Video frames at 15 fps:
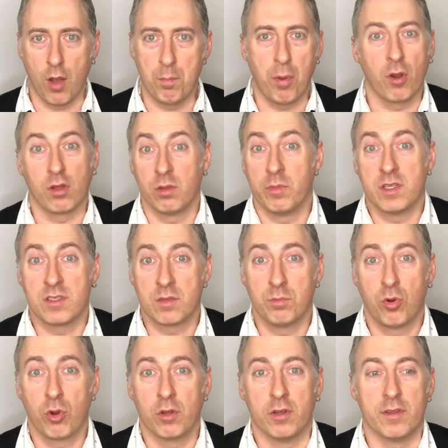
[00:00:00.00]
Parliament's
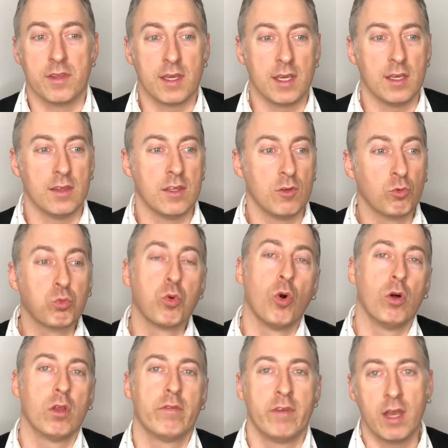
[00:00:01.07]
important, the
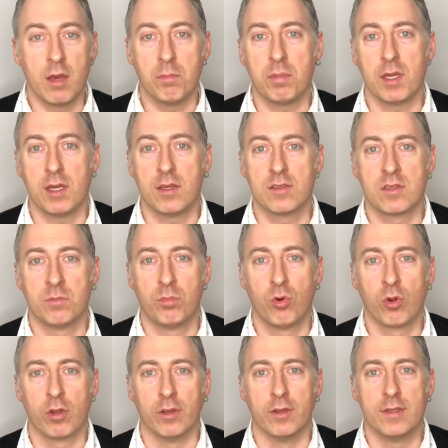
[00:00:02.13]
role of an MP is
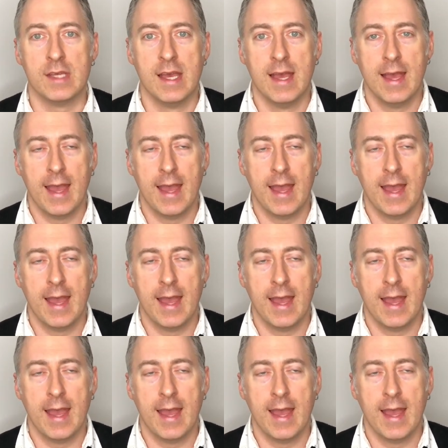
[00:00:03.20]
important.